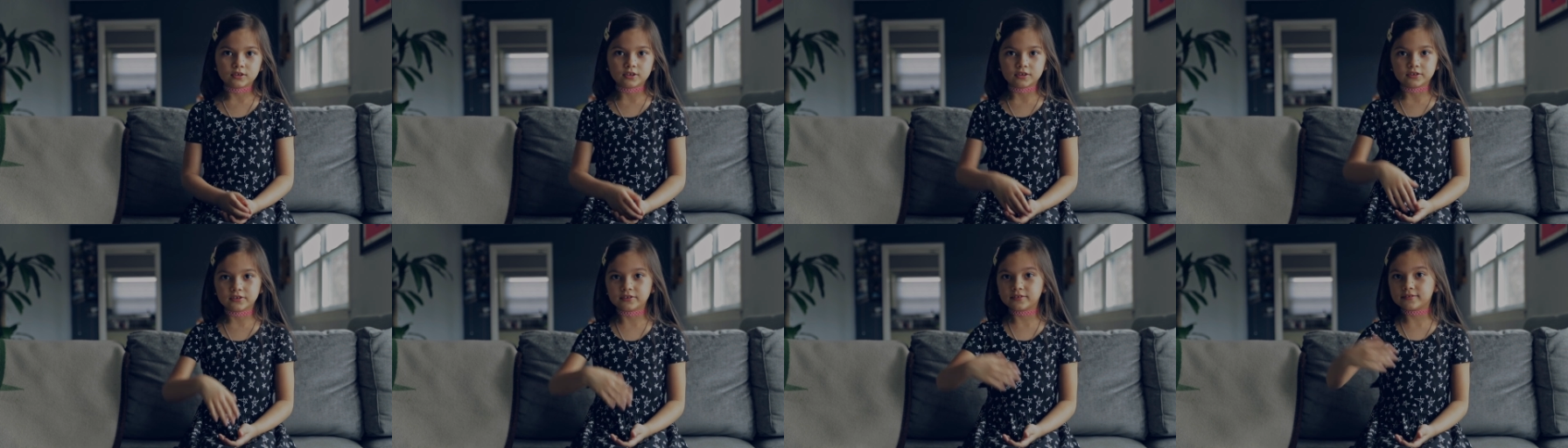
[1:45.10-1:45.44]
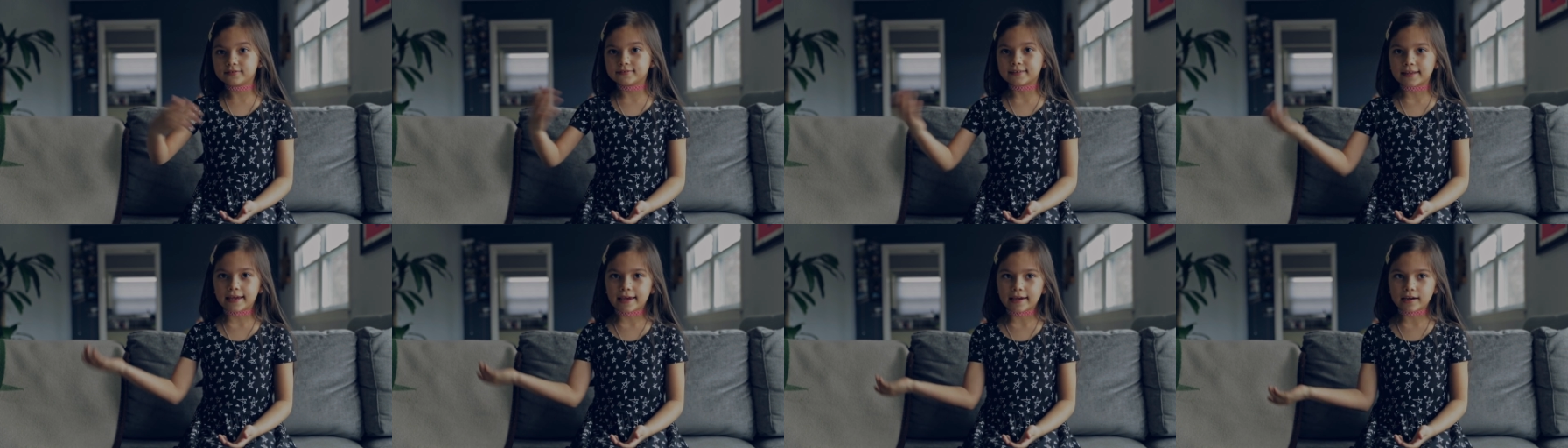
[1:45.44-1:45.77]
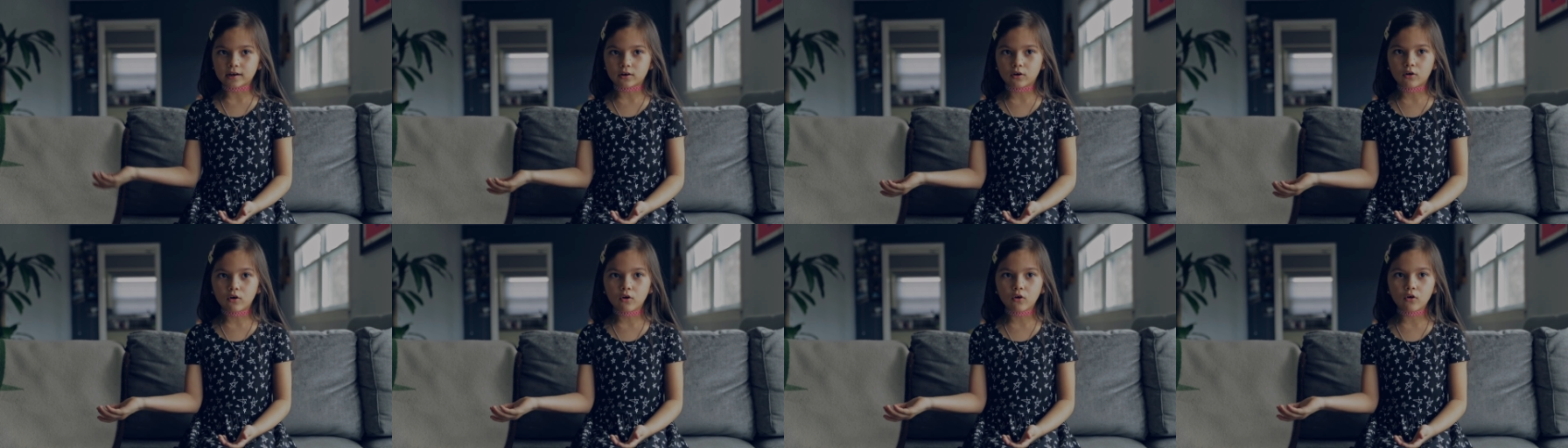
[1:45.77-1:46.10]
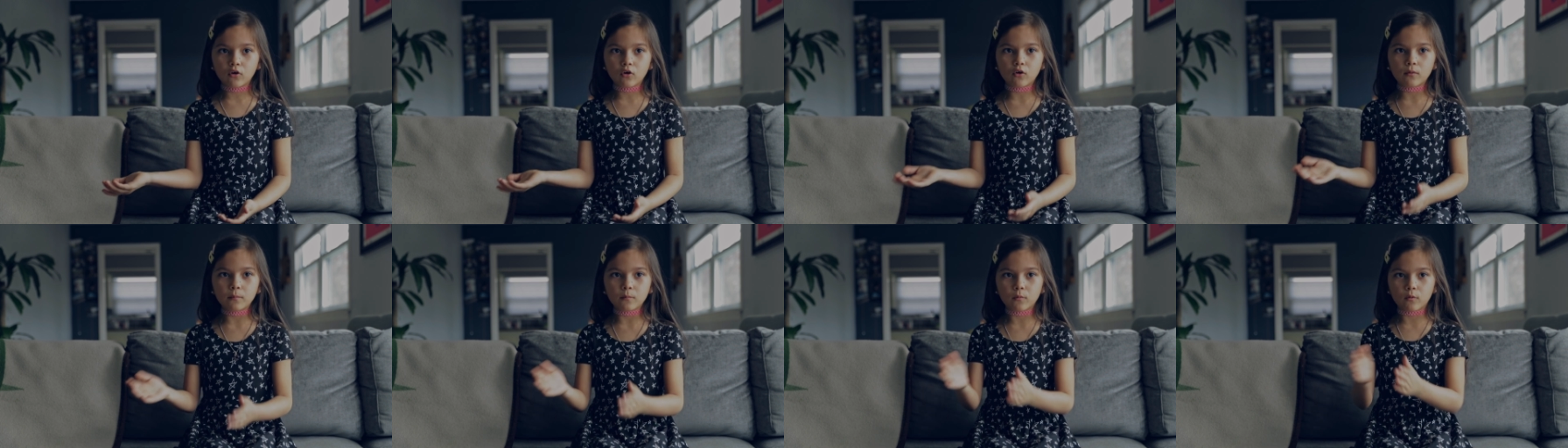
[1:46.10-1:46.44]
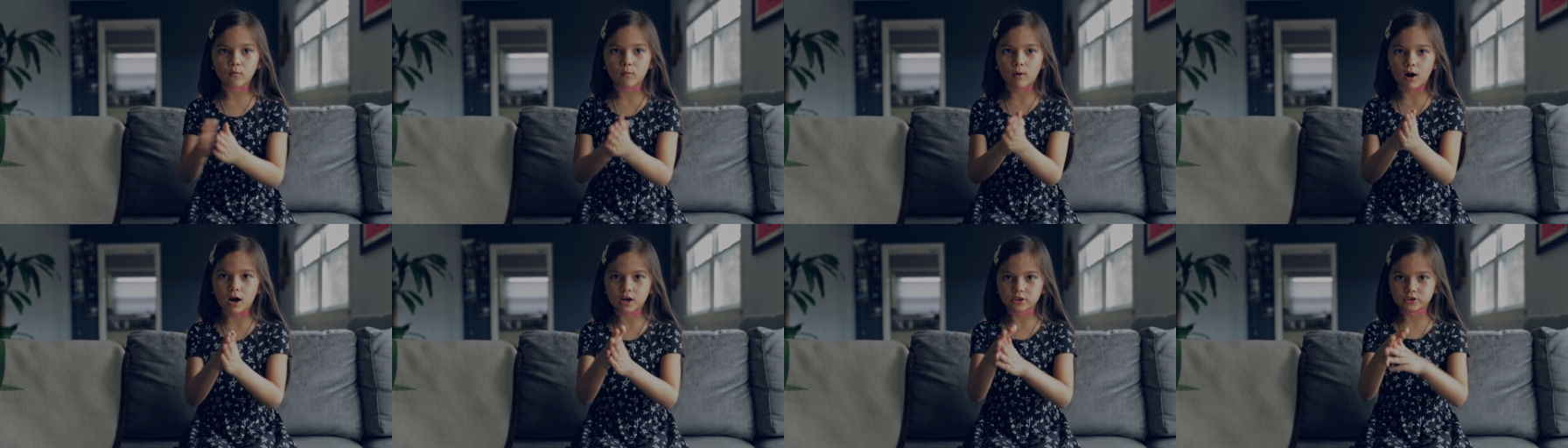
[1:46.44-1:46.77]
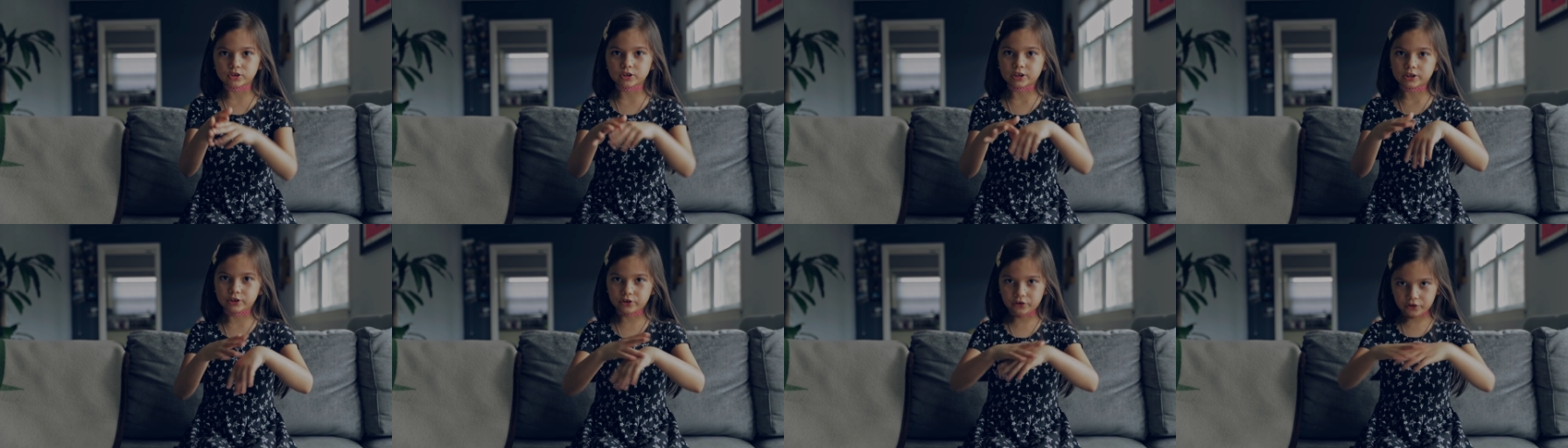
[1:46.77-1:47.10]
Just staying home,
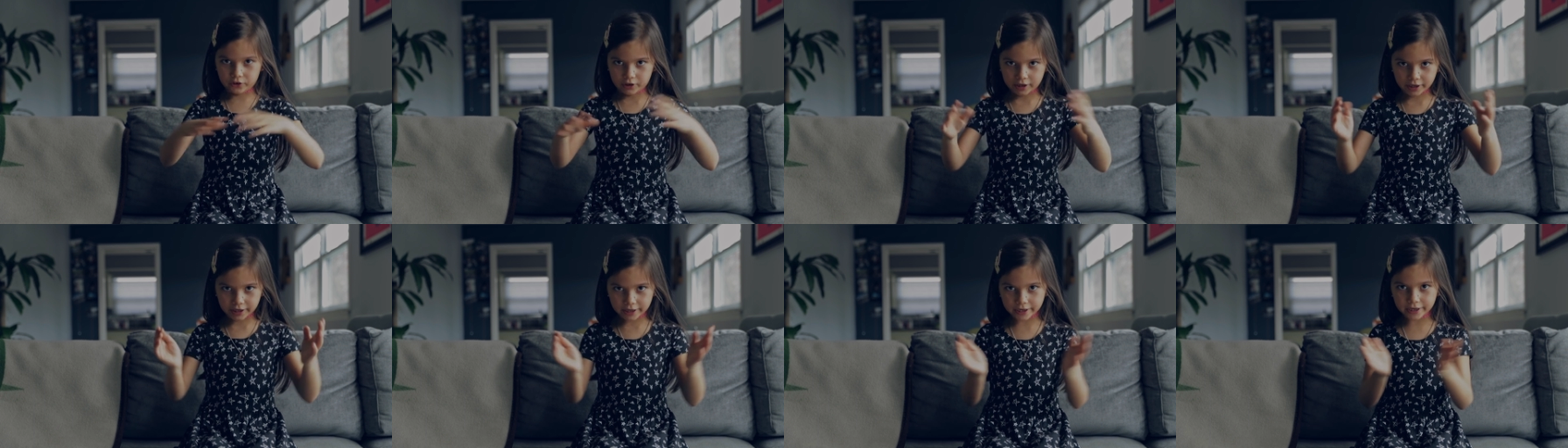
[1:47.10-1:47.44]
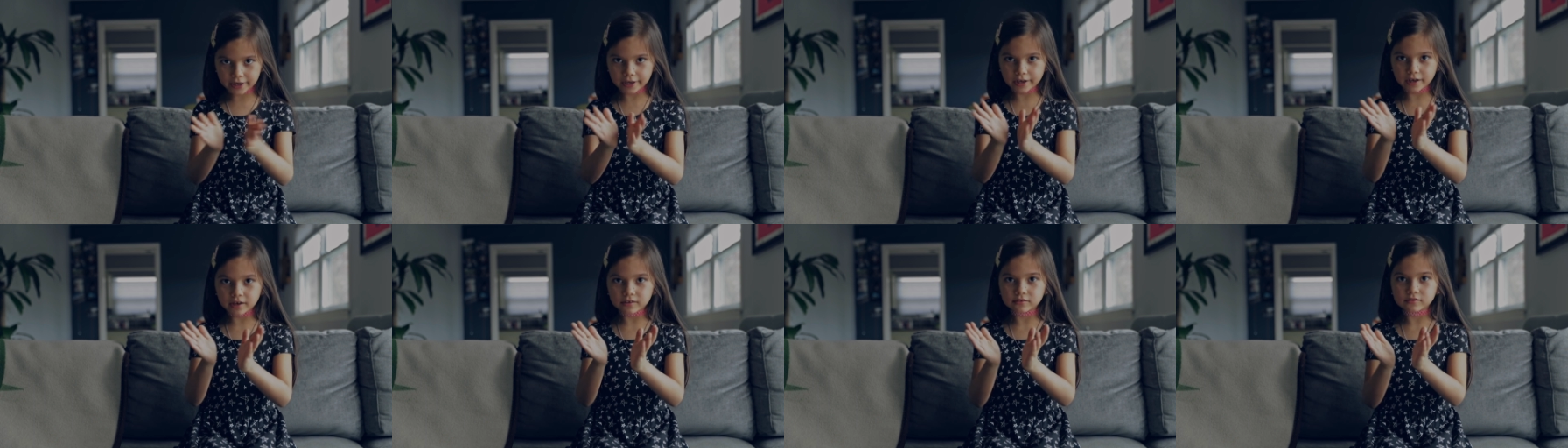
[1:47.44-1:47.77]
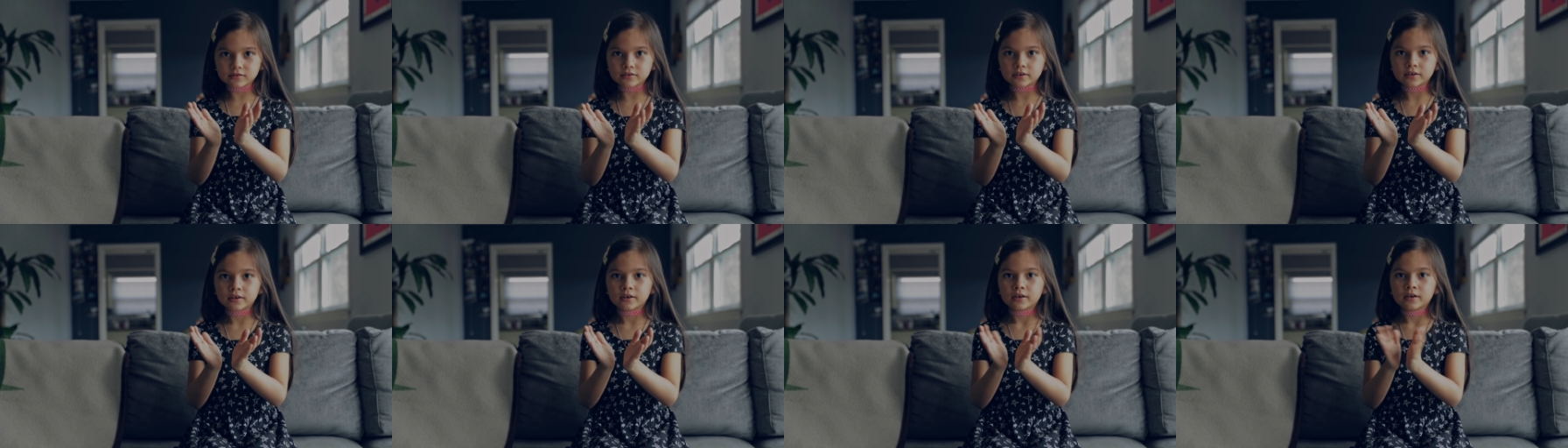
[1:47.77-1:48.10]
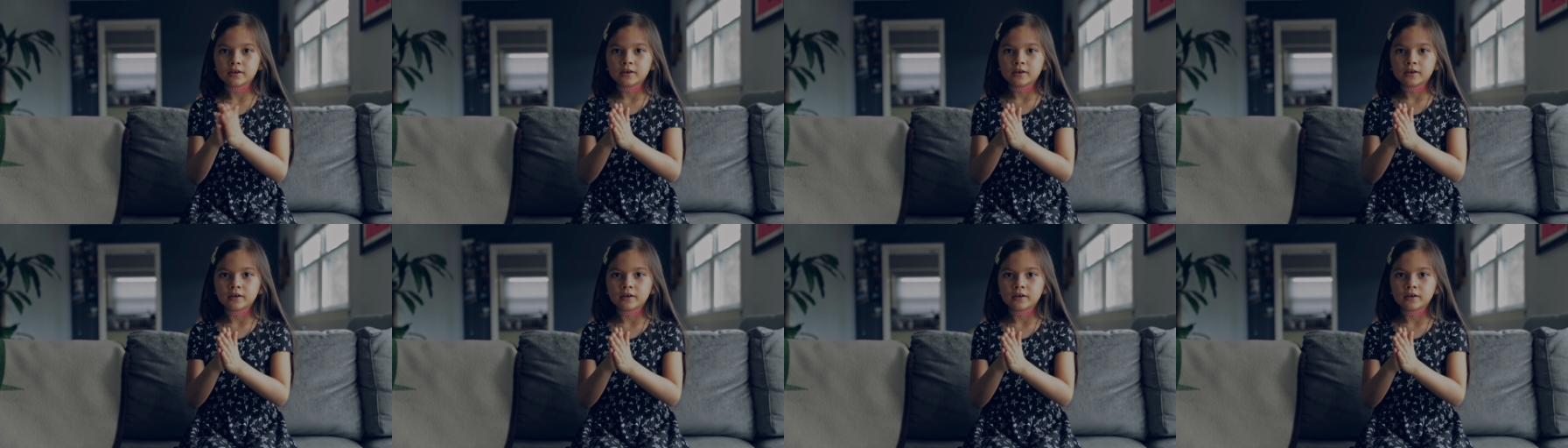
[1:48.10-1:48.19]
washing your hand